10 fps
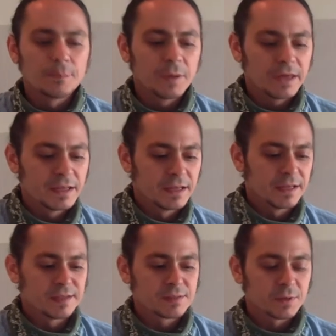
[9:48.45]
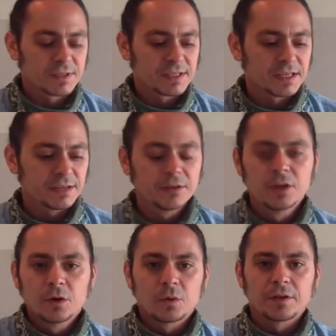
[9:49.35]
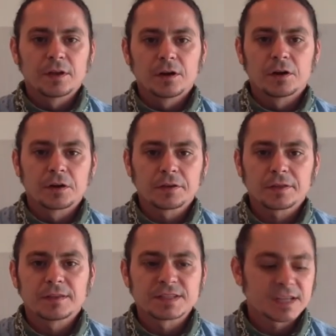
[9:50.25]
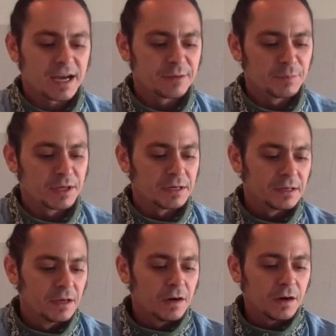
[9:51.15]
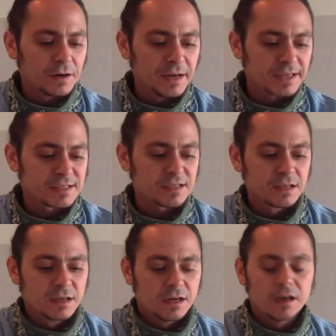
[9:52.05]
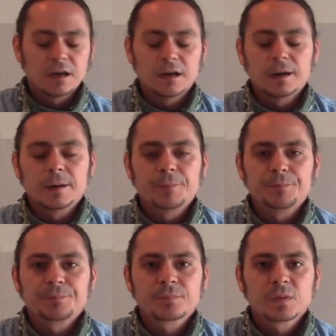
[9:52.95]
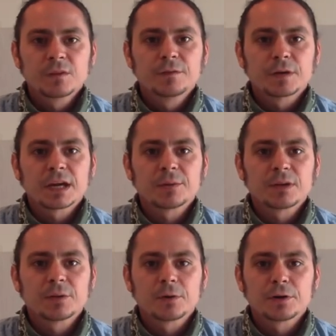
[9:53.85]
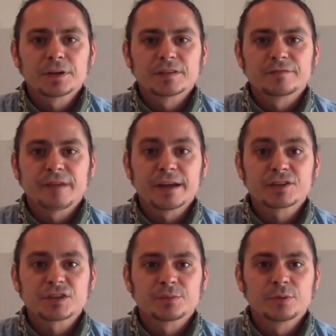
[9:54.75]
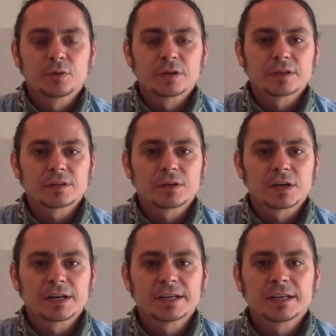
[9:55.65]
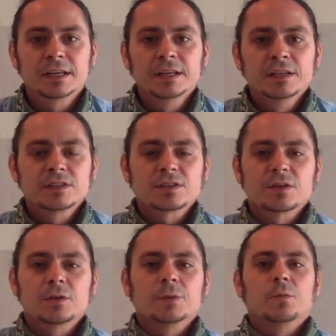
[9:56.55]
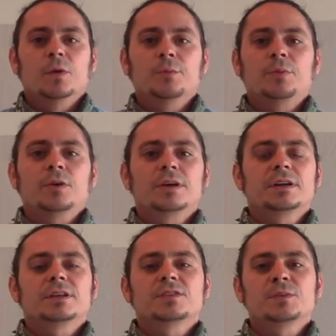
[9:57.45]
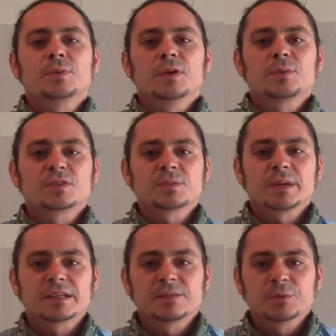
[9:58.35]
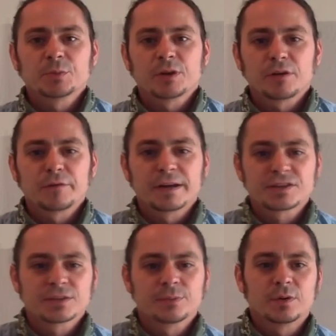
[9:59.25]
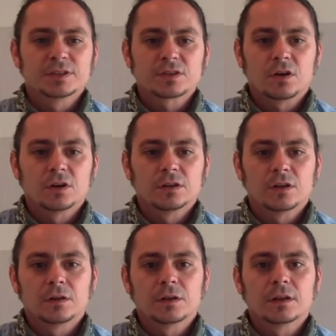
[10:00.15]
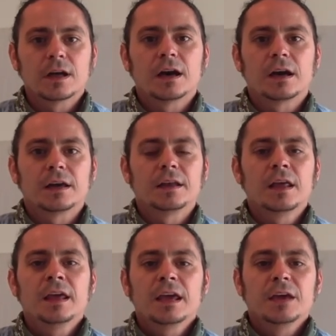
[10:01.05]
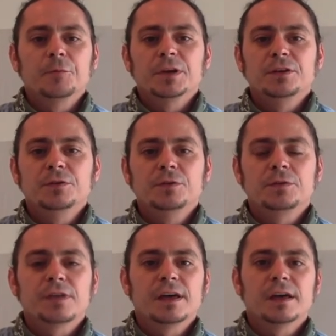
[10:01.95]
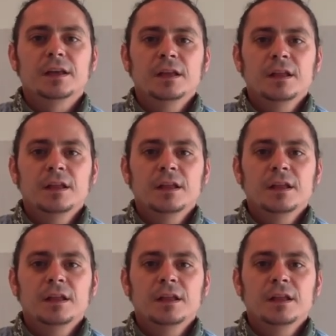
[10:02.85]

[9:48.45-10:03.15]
is, once again, where the earth and the sky meet. Our next vocabulary word is vanishing point, all right? So in 1 point and 2 point perspective, we put our vanishing points all along the line, and we knew that